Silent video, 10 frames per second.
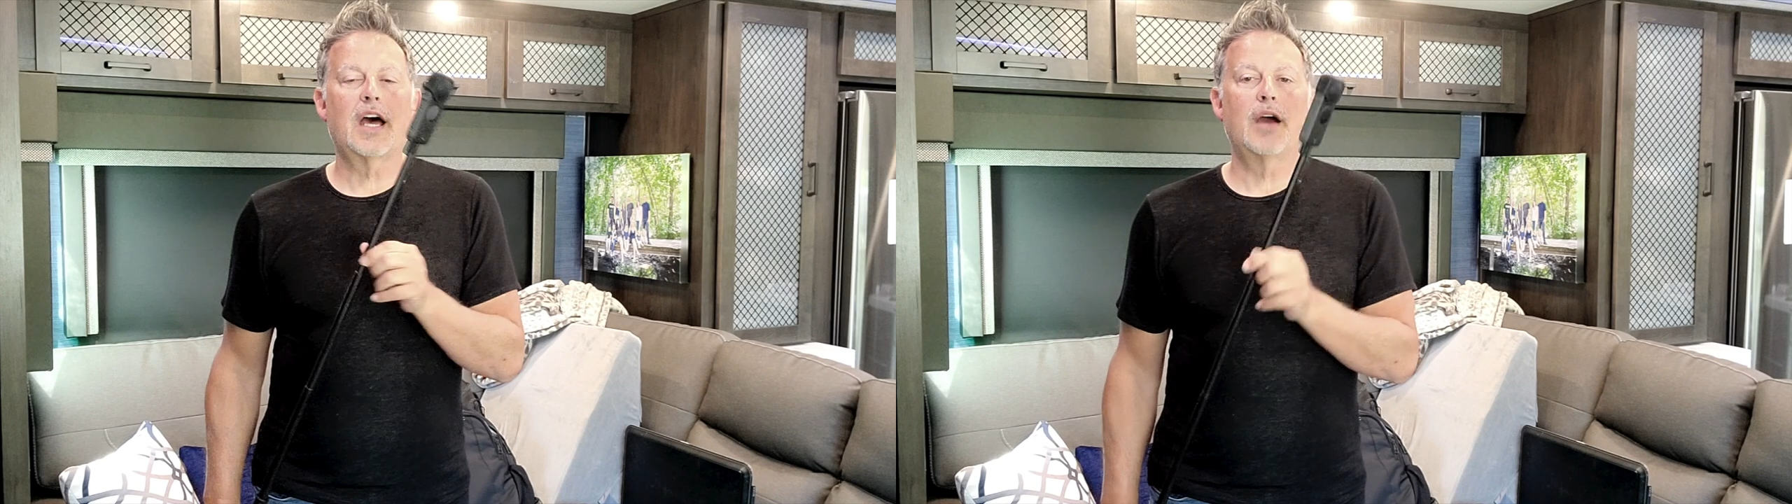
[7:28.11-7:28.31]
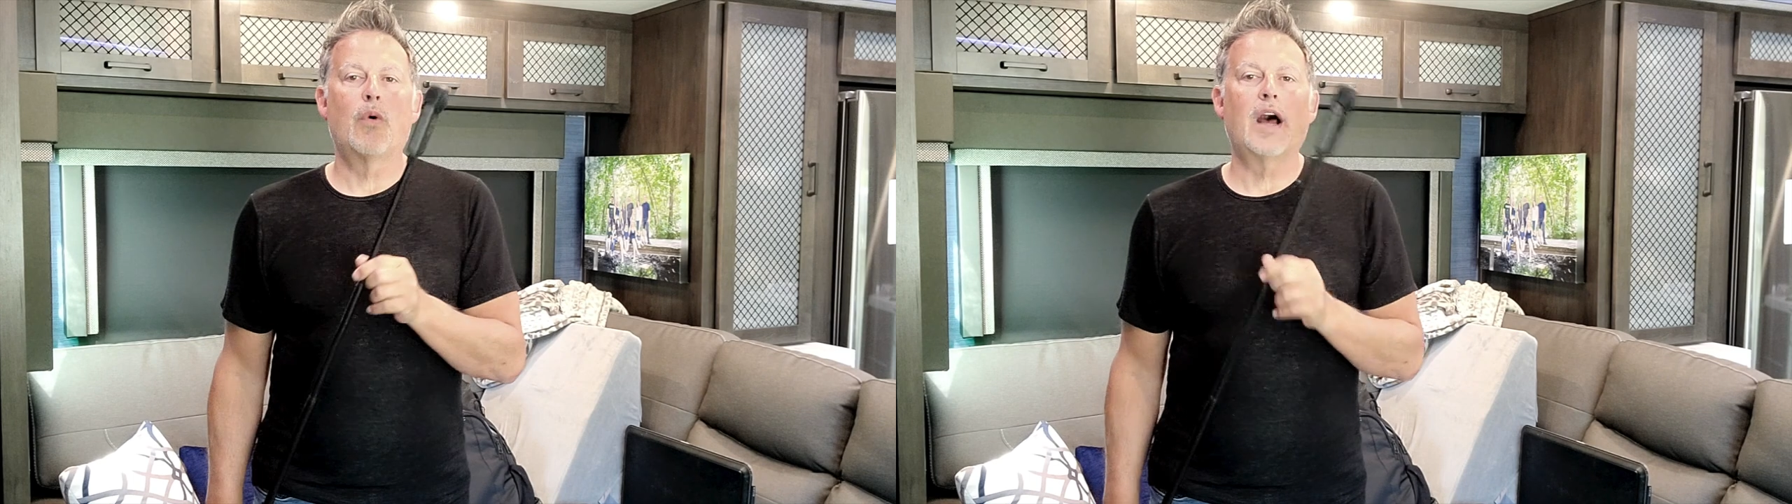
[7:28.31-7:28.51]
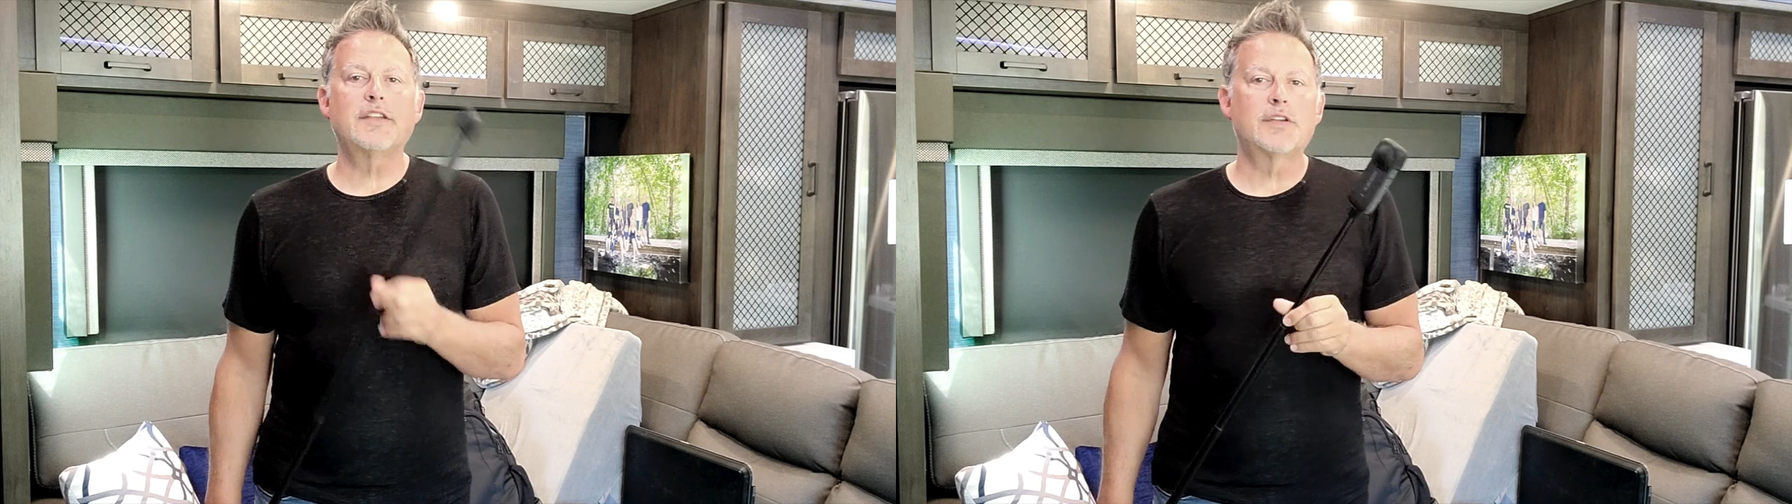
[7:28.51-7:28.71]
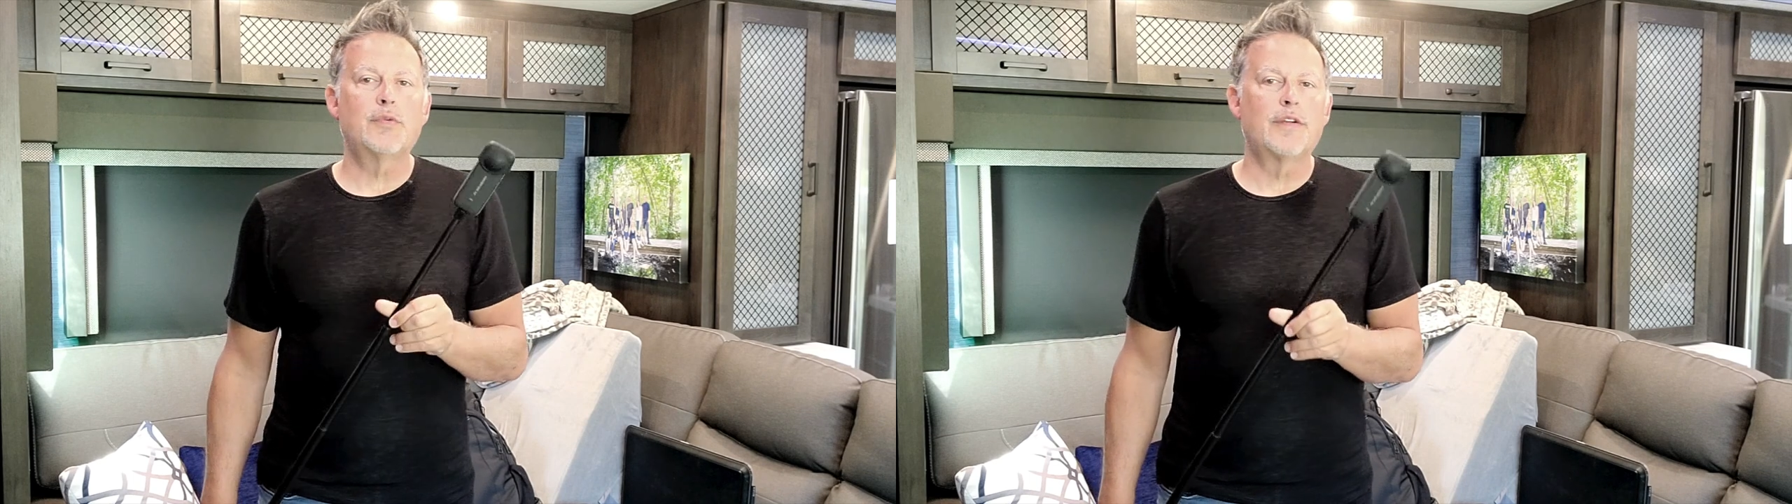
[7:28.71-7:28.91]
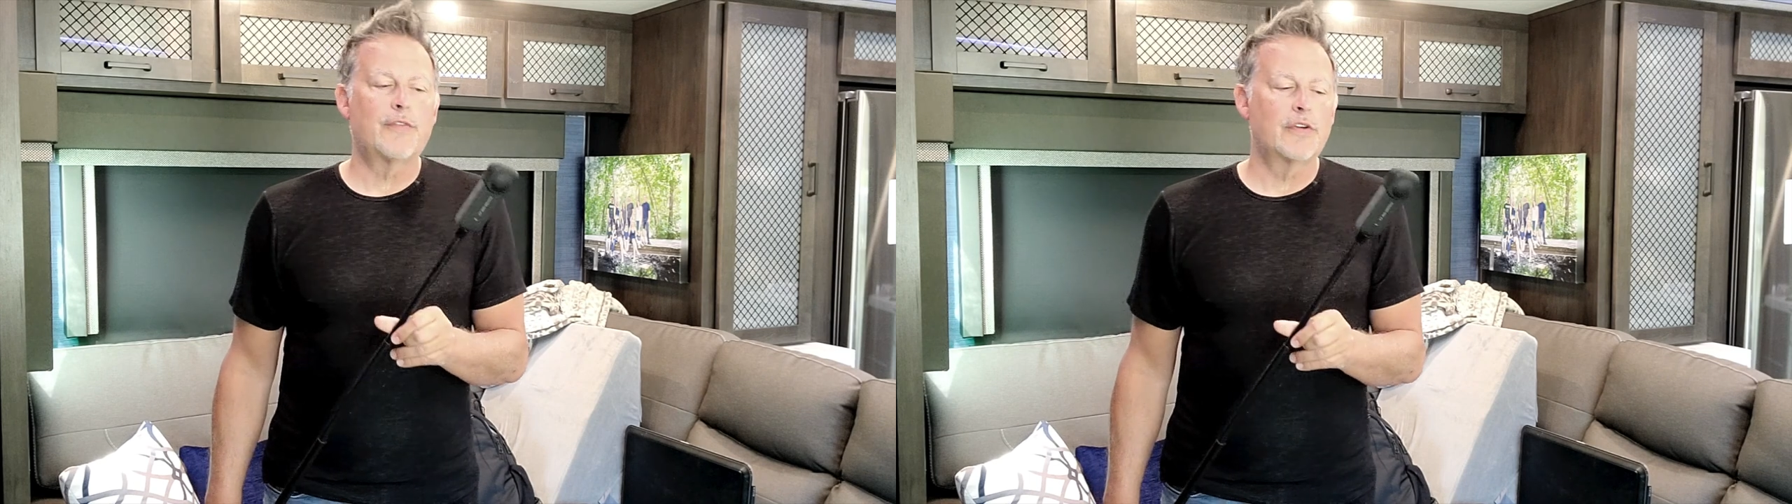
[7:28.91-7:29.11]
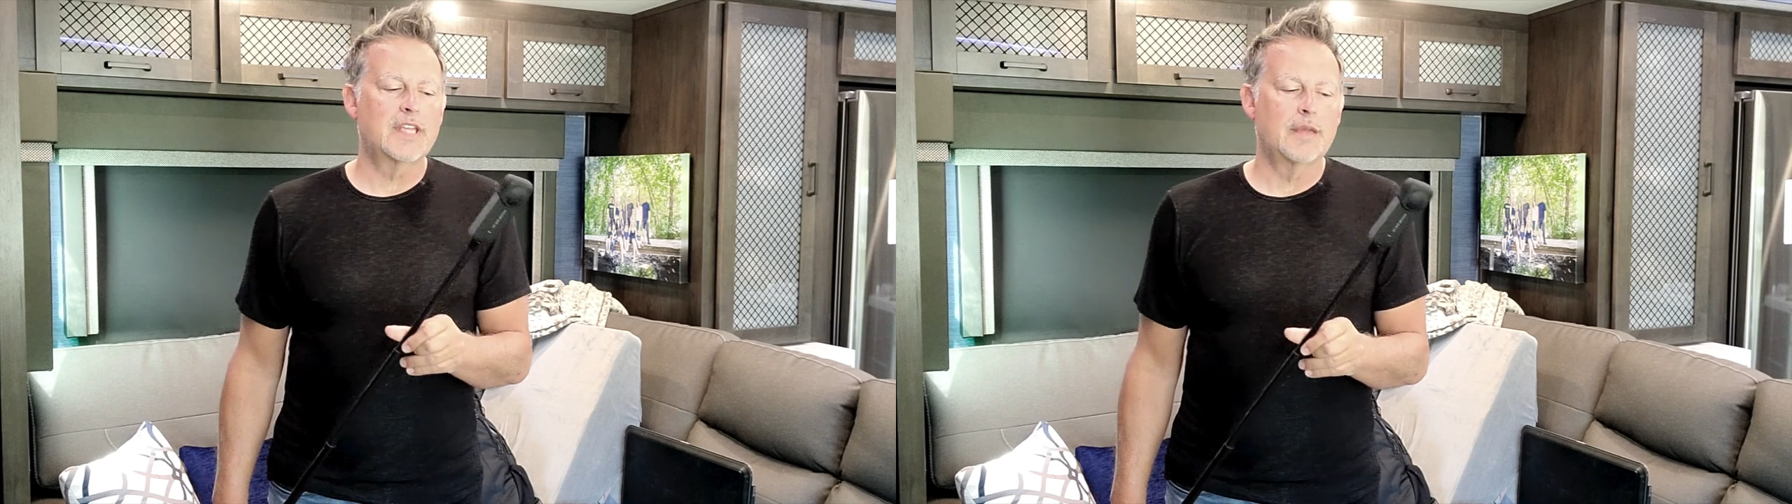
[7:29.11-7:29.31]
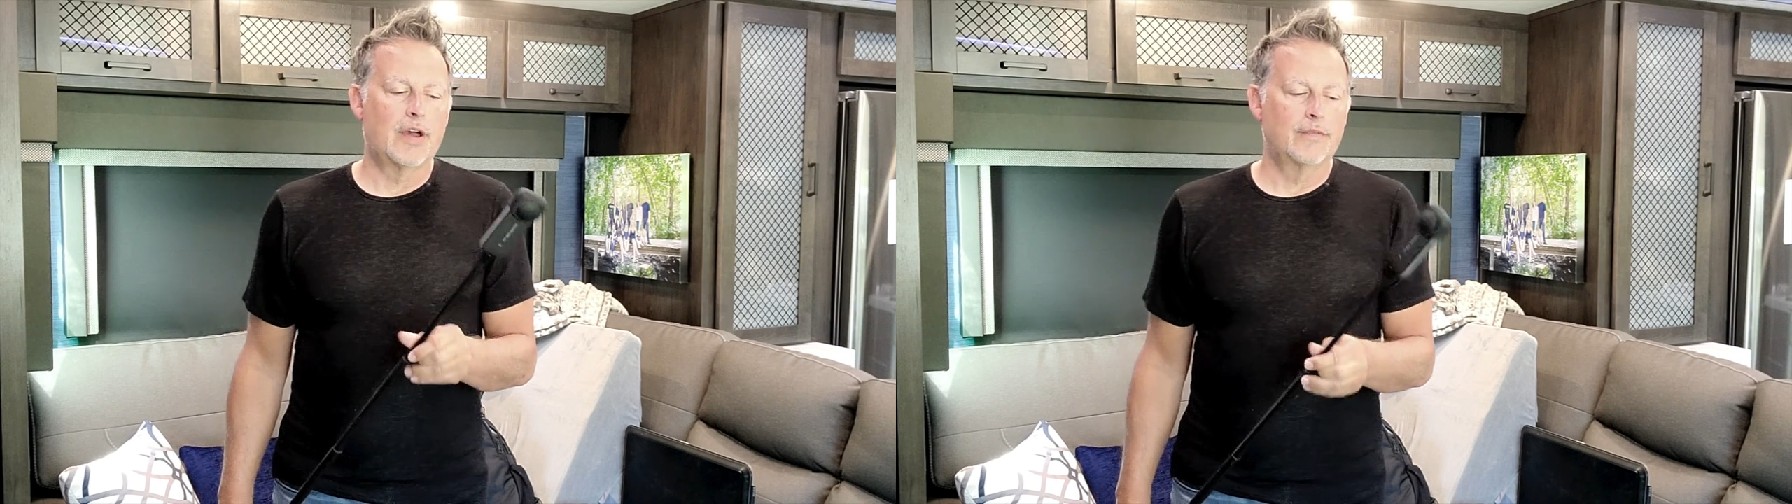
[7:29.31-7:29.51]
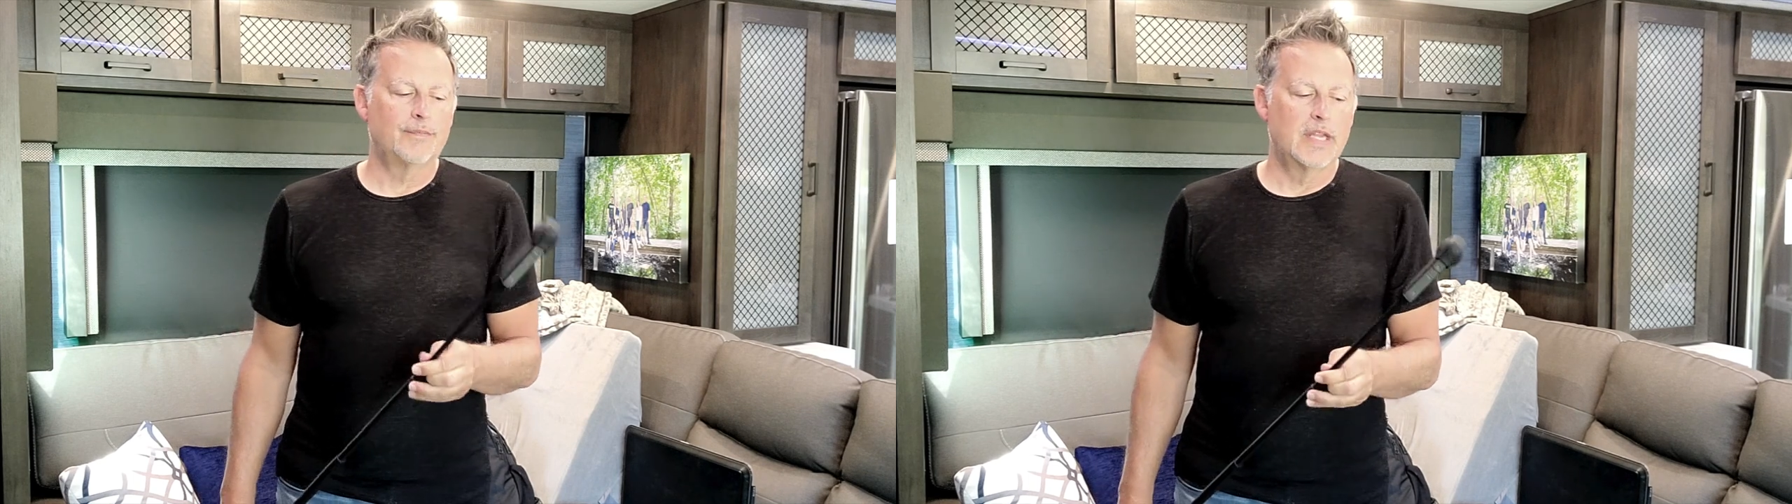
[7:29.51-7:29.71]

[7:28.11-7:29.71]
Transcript: I watched it when it first came out,